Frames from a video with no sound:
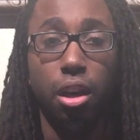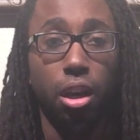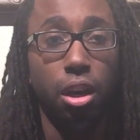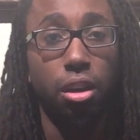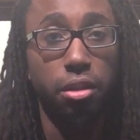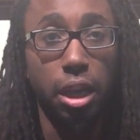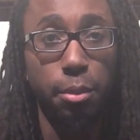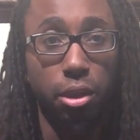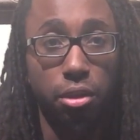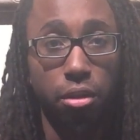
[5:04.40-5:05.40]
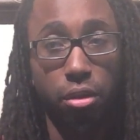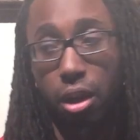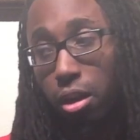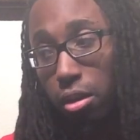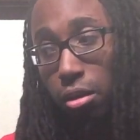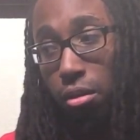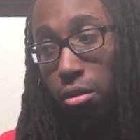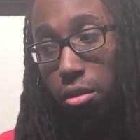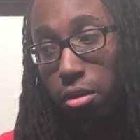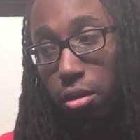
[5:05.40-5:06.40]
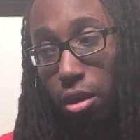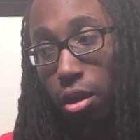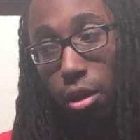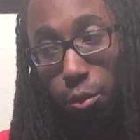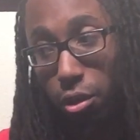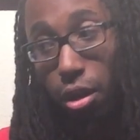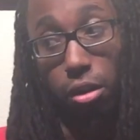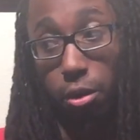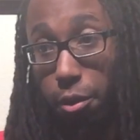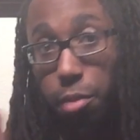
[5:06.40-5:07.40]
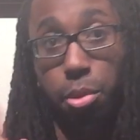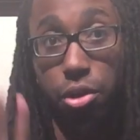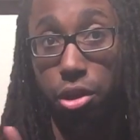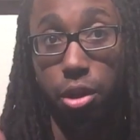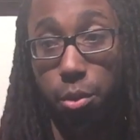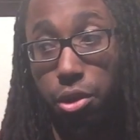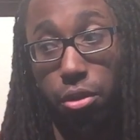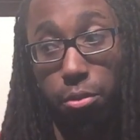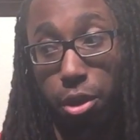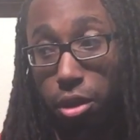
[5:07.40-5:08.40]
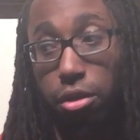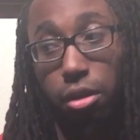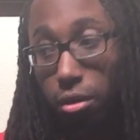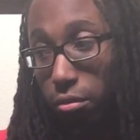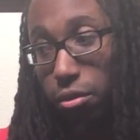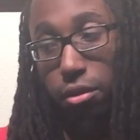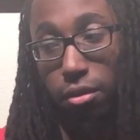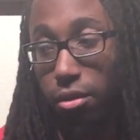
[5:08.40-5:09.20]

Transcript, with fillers: And Tammy looked at her like, girl, we are already pushing it with two, bitch. Don't.